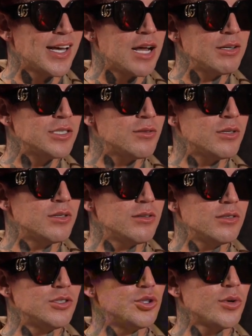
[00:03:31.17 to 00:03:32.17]
And I didn't
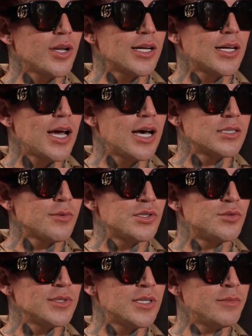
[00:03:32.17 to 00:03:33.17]
do it like as I was
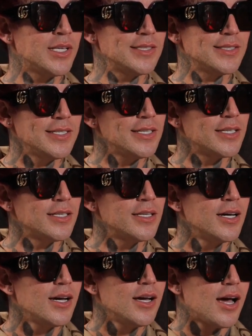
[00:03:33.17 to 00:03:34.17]
doing something sneaky.